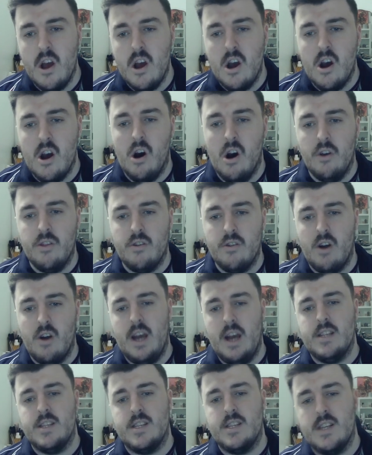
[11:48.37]
On the
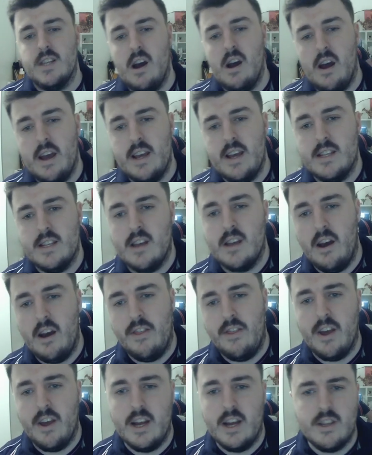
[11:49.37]
right-hand side, I
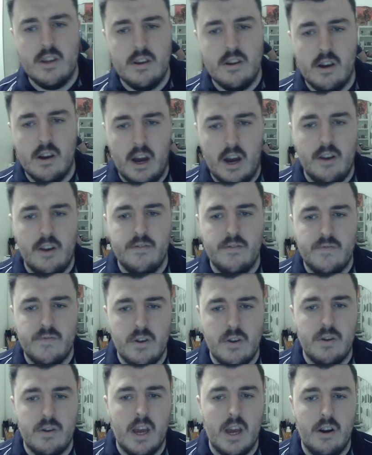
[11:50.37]
think I
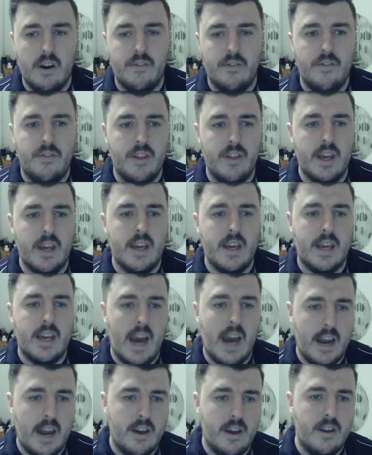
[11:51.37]
do kill off the
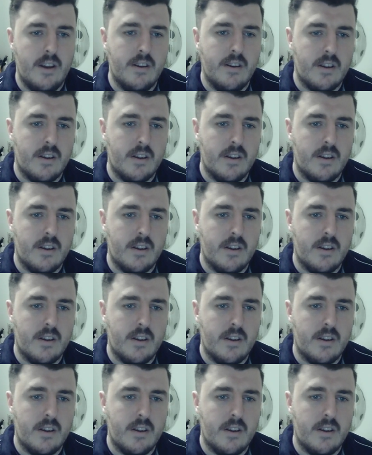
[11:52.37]
cannon,